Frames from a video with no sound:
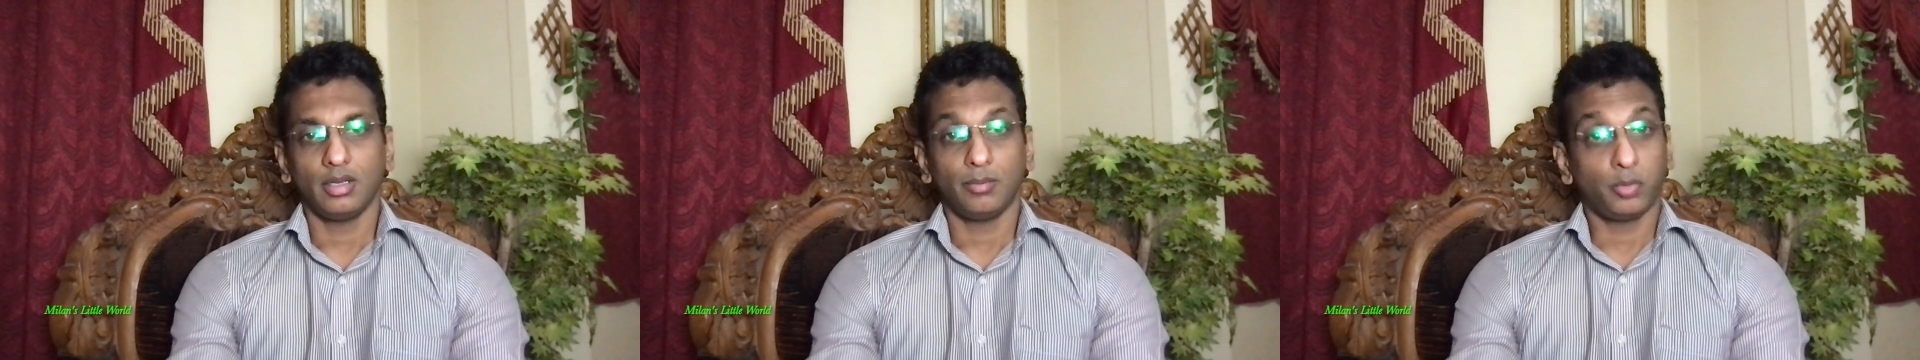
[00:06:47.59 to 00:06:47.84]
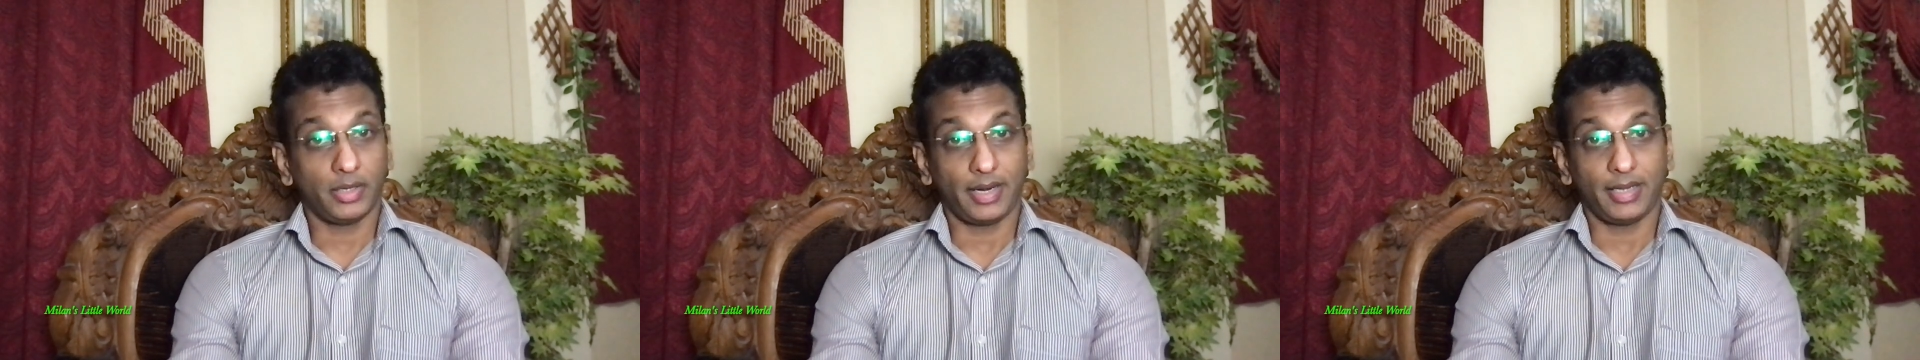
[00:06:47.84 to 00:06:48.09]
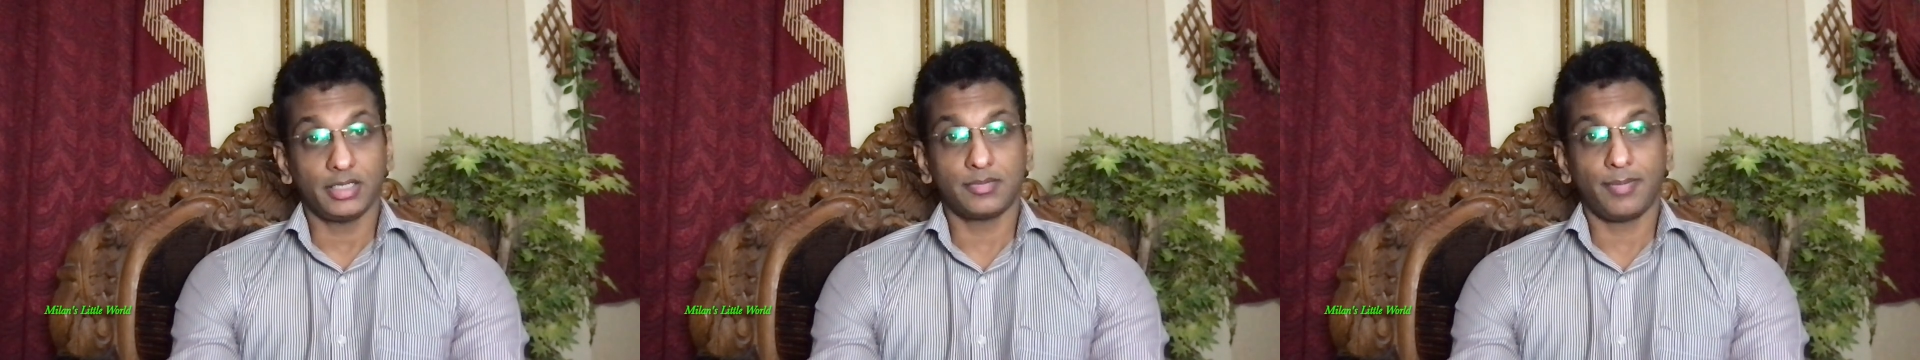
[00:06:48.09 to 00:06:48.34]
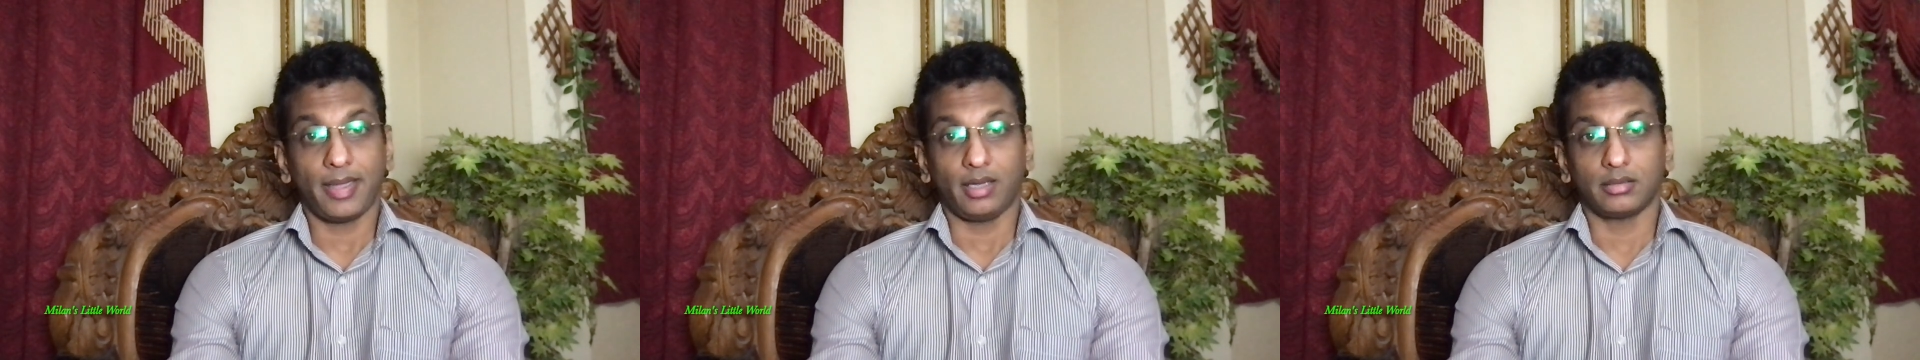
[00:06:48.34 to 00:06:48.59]
put an ice
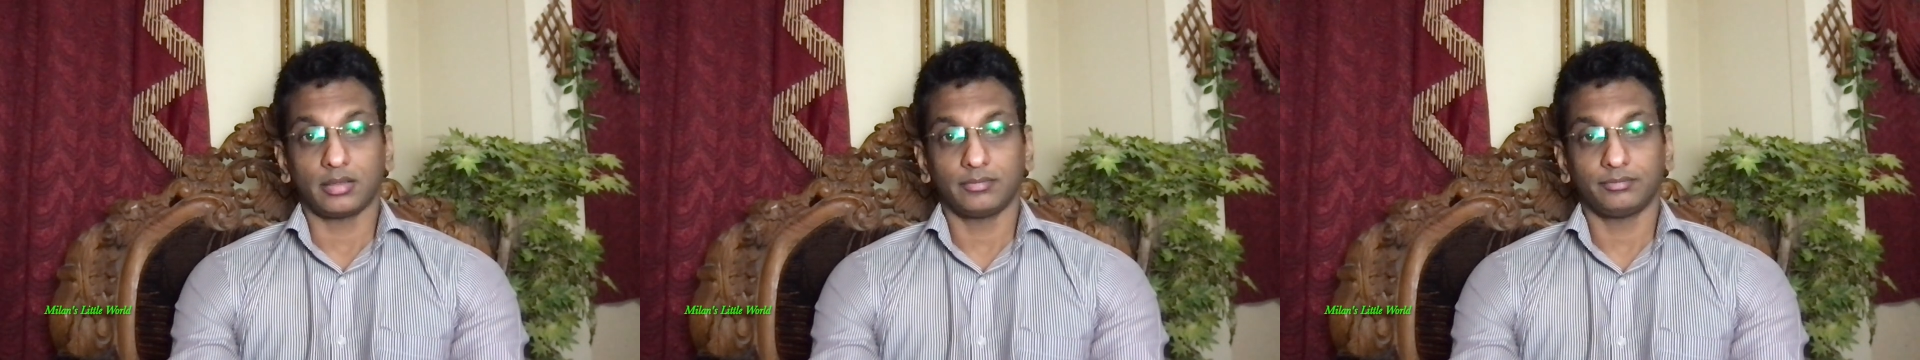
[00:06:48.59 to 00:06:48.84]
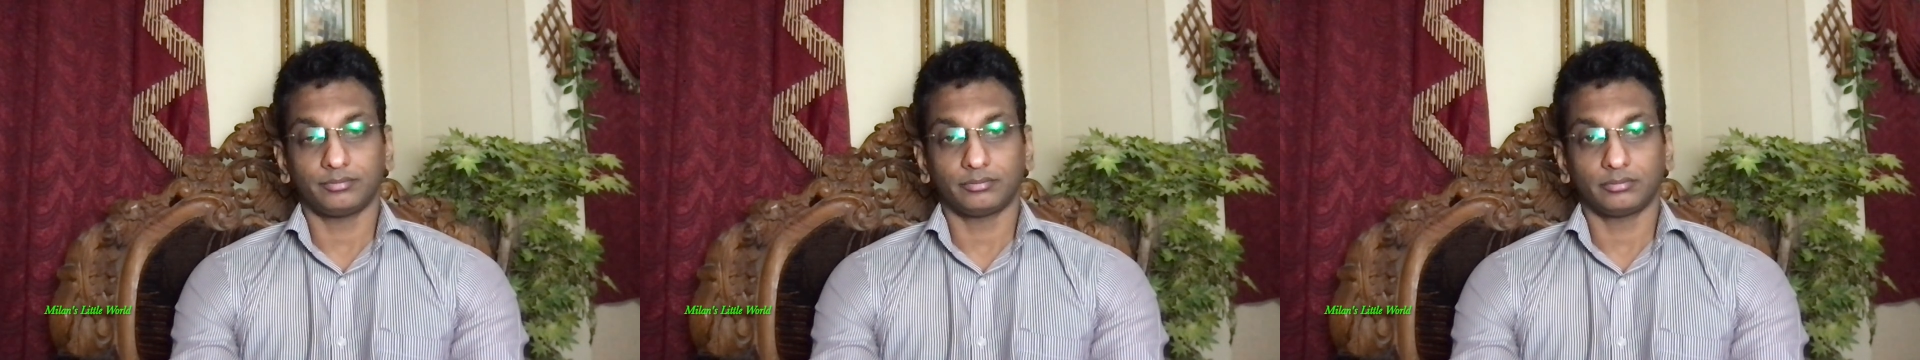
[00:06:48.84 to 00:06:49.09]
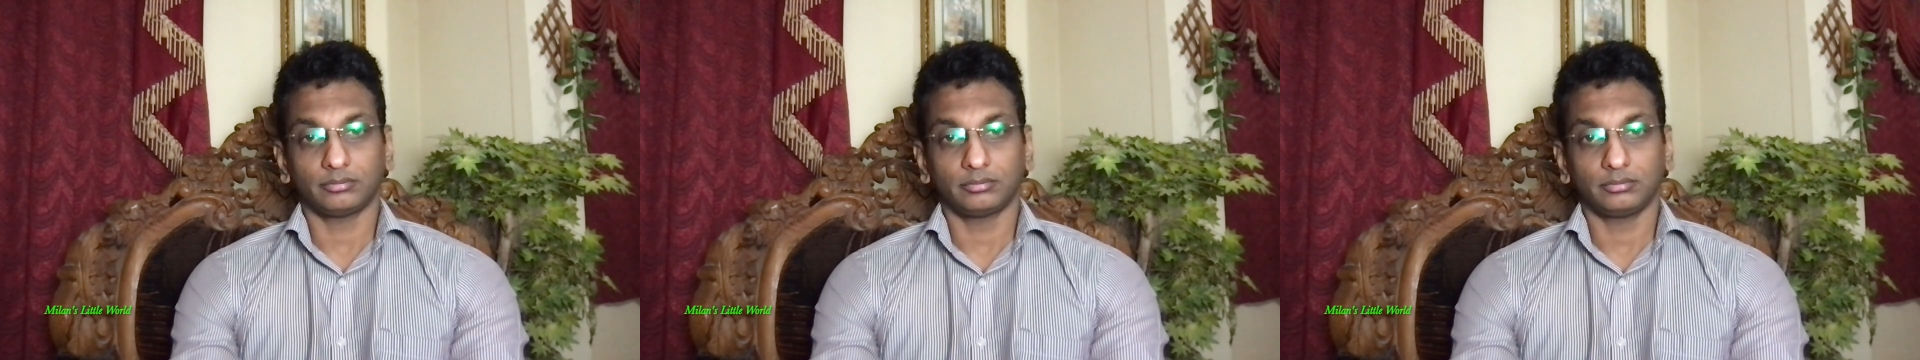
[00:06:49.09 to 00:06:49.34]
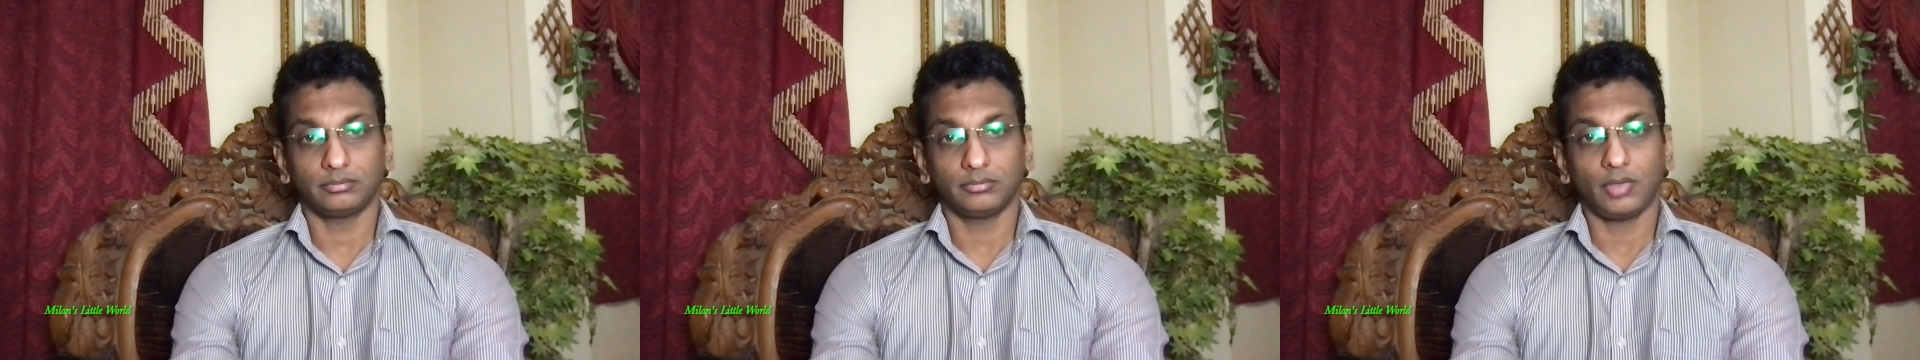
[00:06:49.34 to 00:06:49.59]
pack
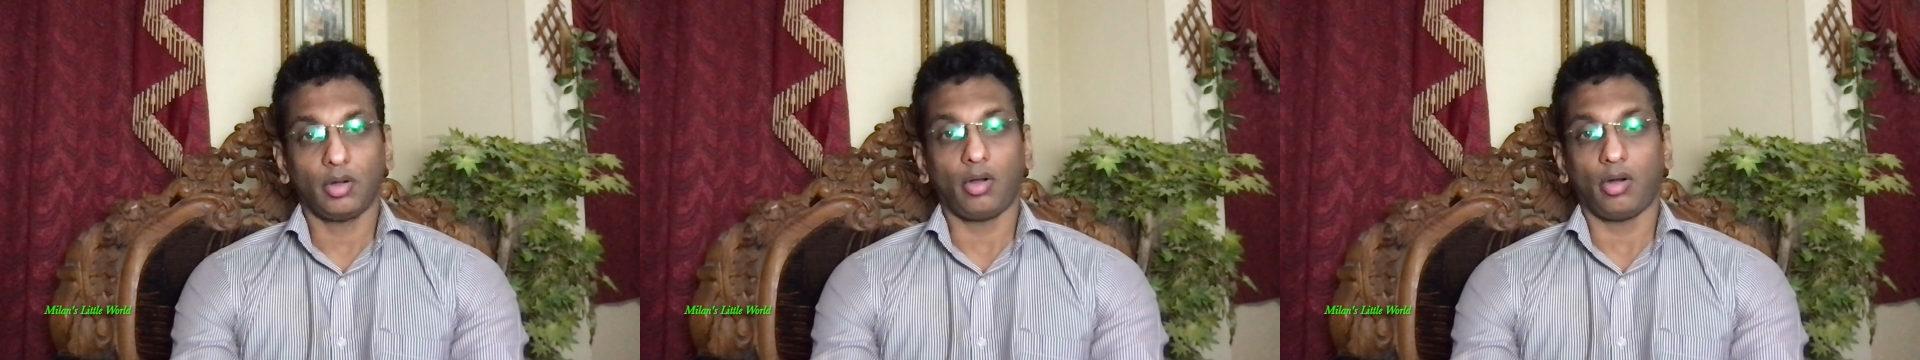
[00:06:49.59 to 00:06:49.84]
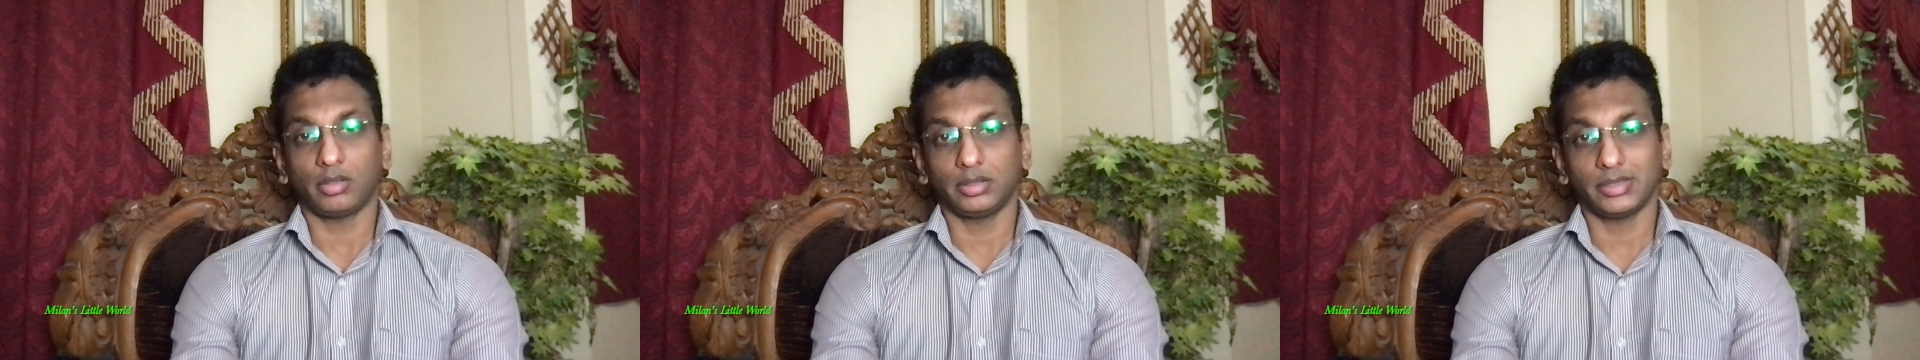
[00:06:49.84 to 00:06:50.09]
on